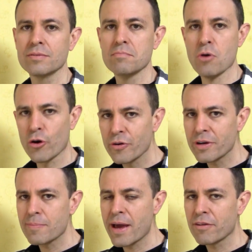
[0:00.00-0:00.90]

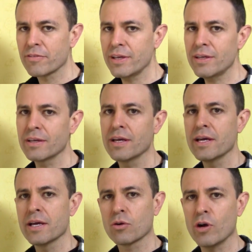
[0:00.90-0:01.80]
moderate amount of ink,
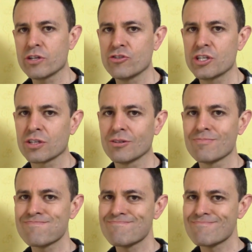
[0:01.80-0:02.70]
quite
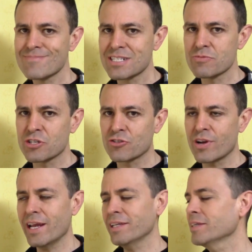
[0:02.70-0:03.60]
traditional, a little
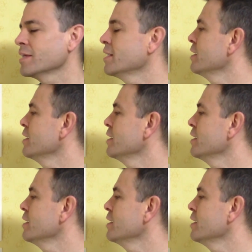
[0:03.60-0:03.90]
restrained.